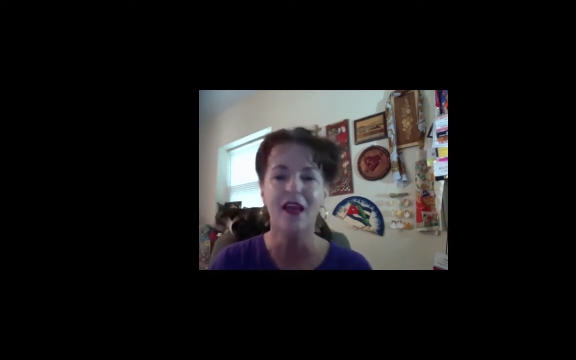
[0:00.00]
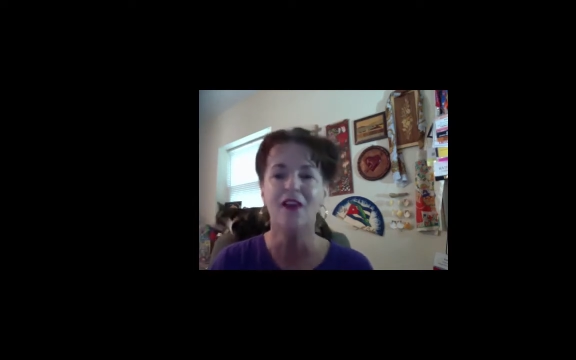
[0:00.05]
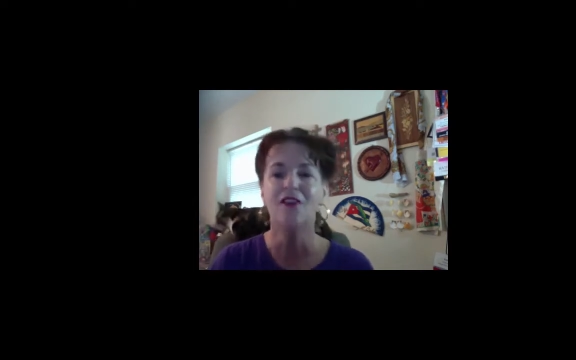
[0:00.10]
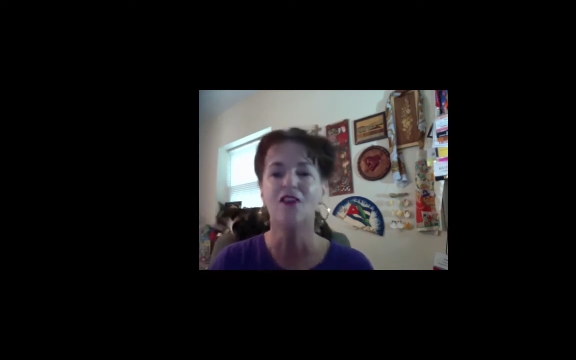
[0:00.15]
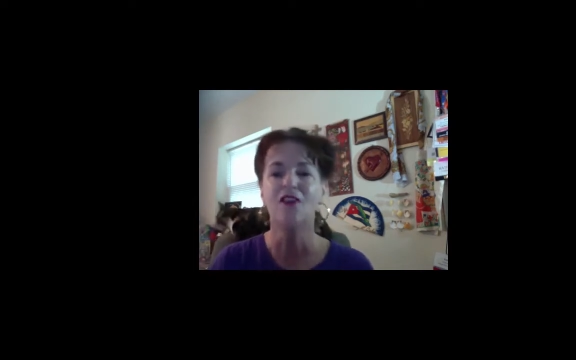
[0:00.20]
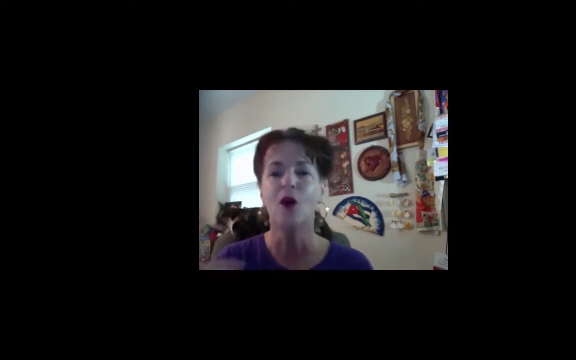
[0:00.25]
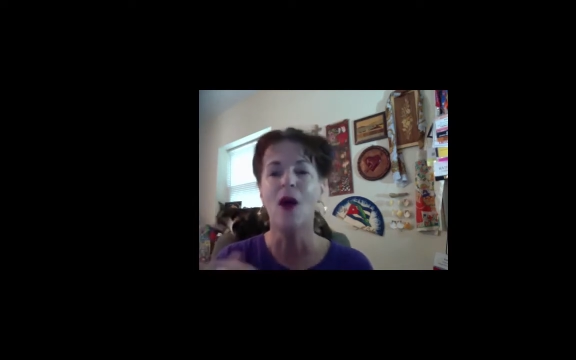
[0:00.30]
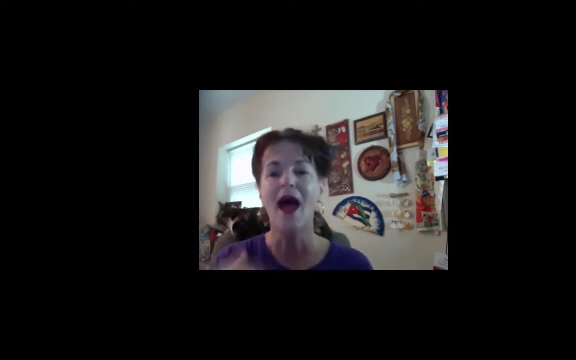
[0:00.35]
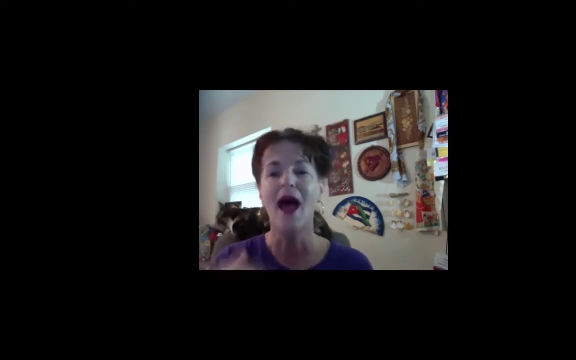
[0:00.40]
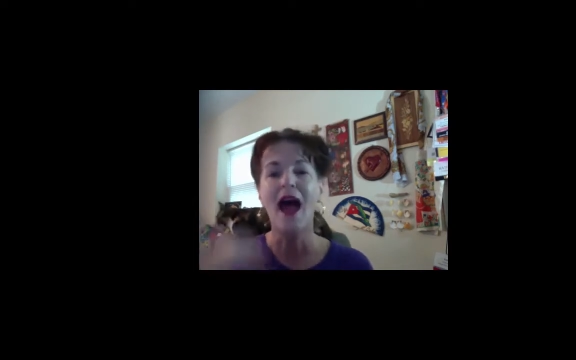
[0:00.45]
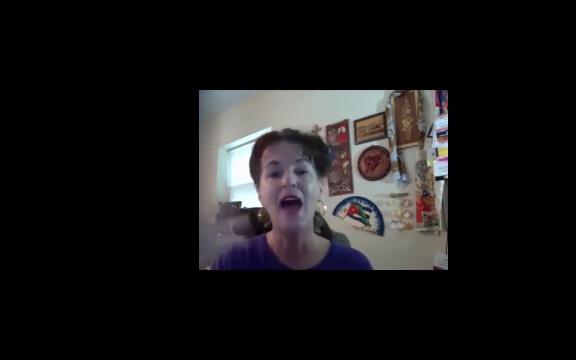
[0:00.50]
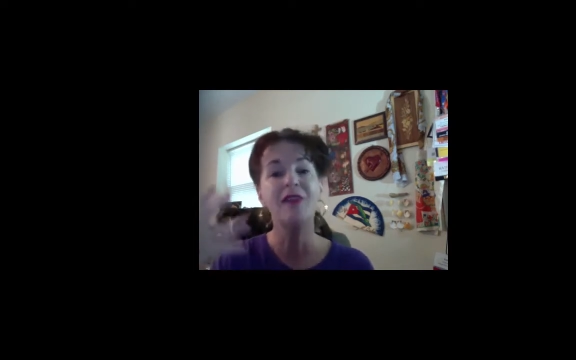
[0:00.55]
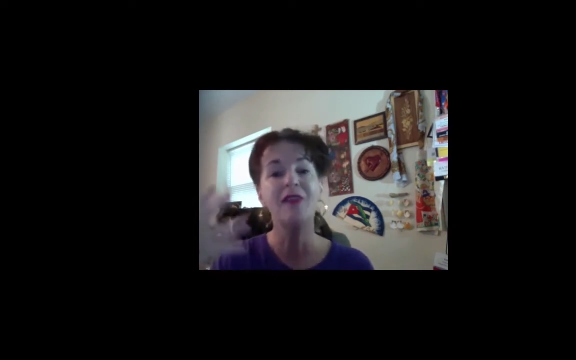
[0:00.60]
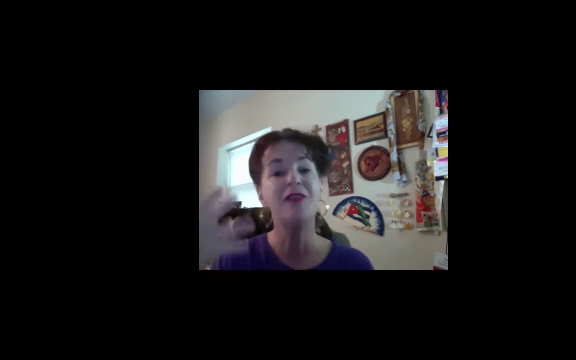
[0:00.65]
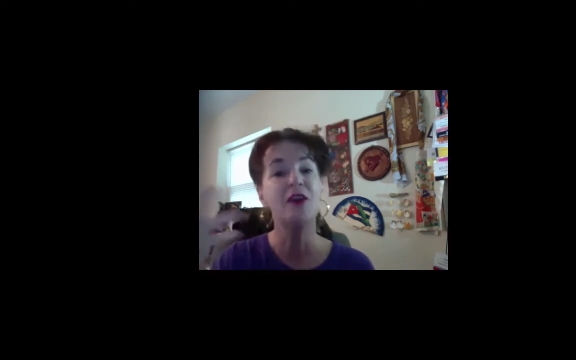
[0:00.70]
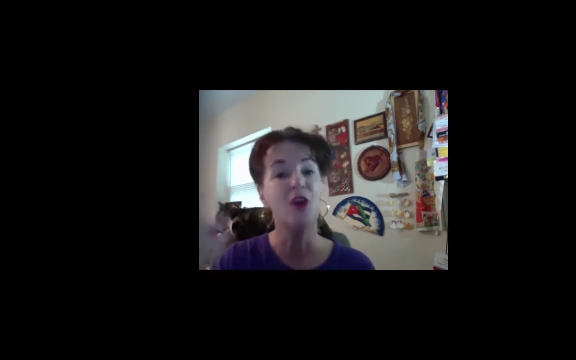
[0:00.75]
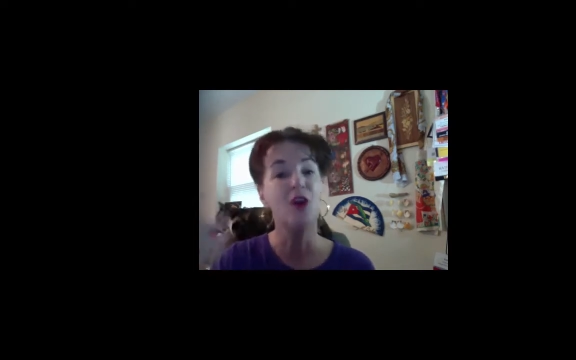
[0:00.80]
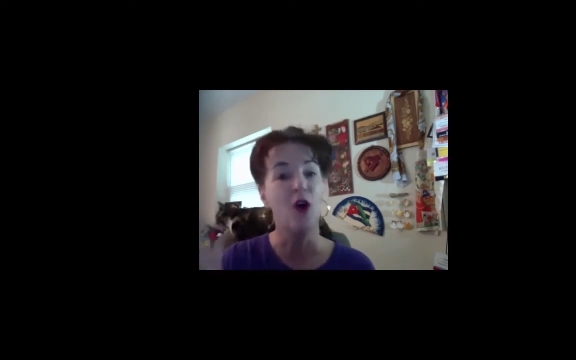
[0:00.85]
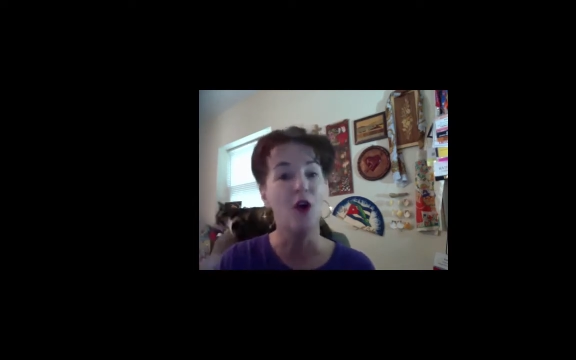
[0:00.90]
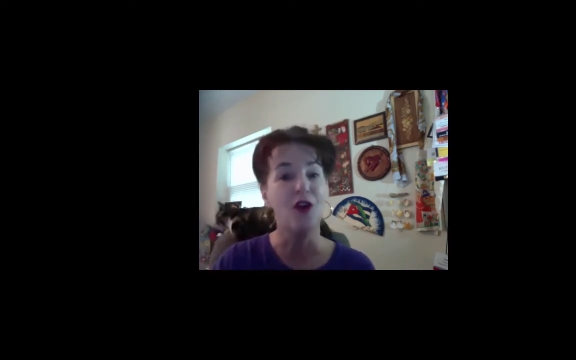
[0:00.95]
So at
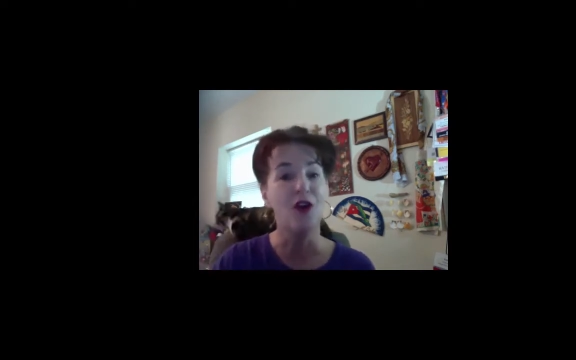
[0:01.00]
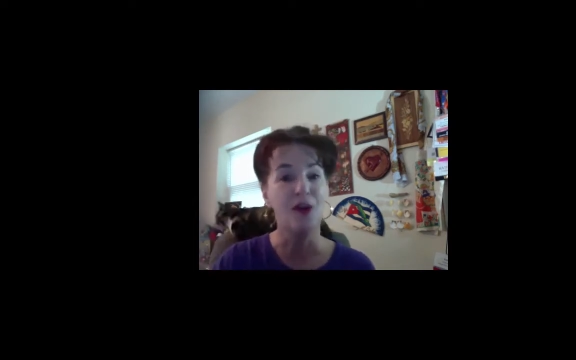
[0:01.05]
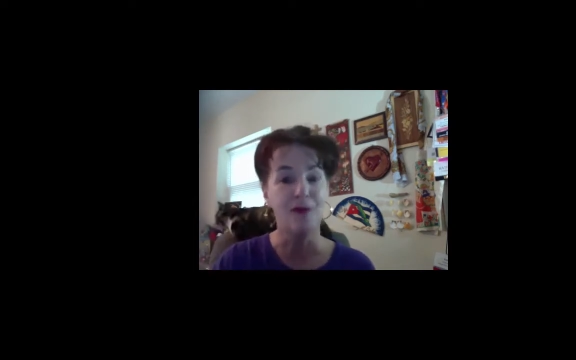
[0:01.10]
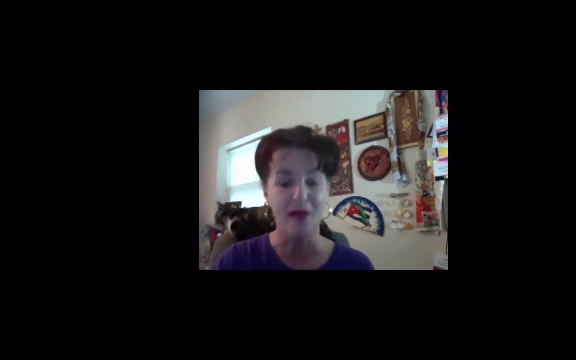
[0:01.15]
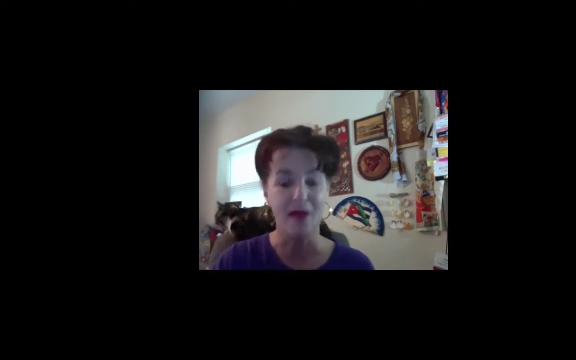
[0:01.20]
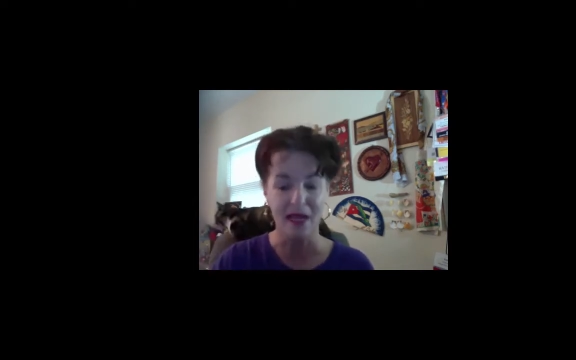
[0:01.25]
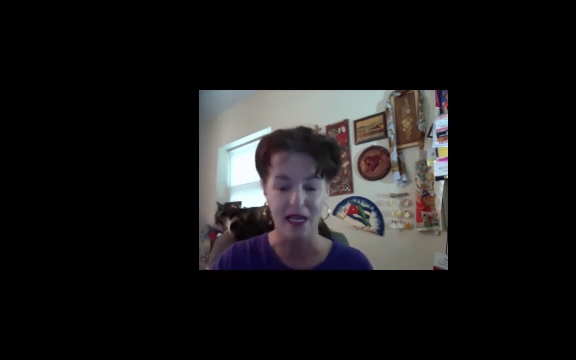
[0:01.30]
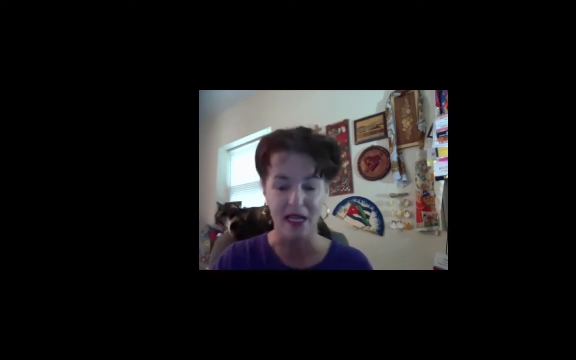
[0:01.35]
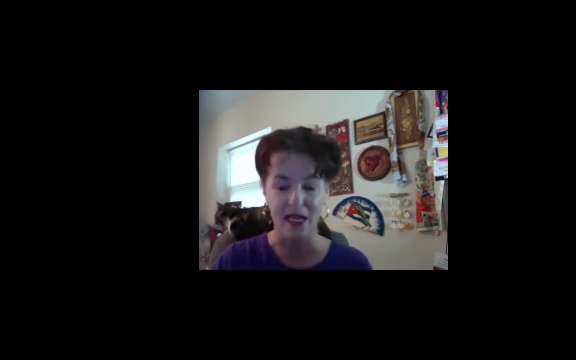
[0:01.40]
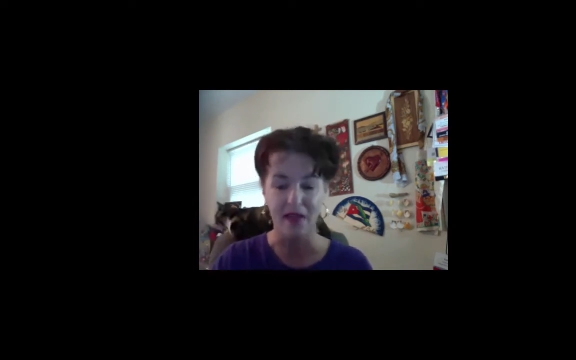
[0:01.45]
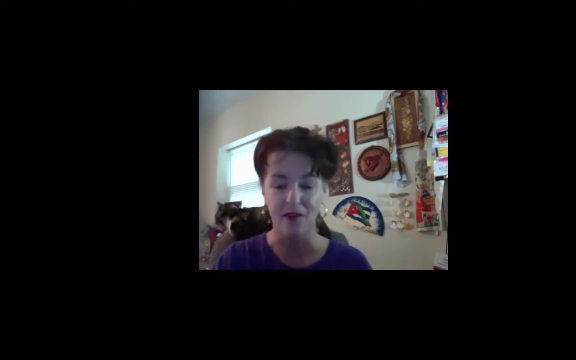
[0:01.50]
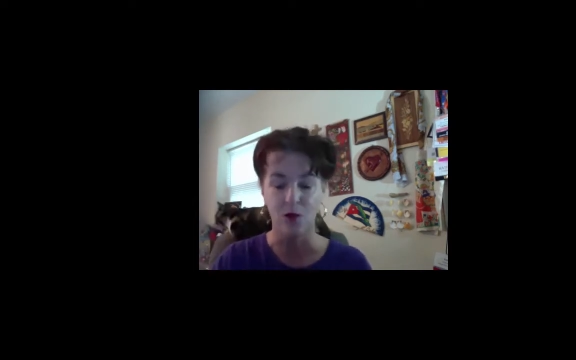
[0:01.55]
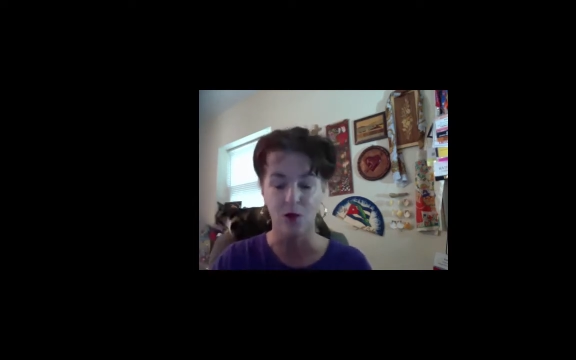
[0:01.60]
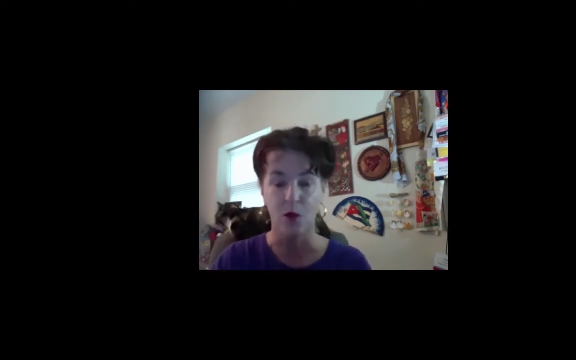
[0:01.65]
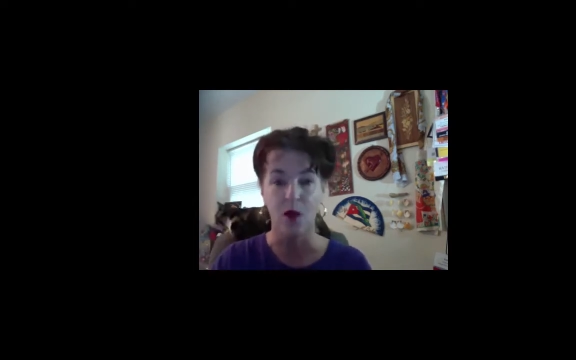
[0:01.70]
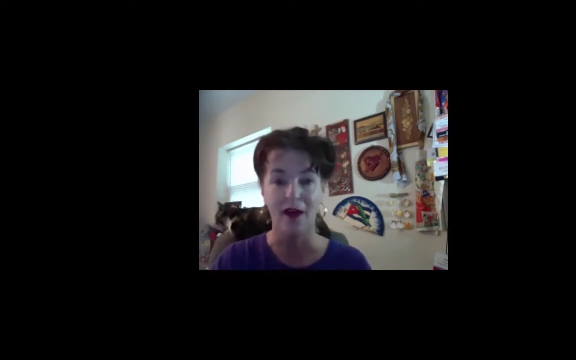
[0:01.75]
the Golden Mickeys,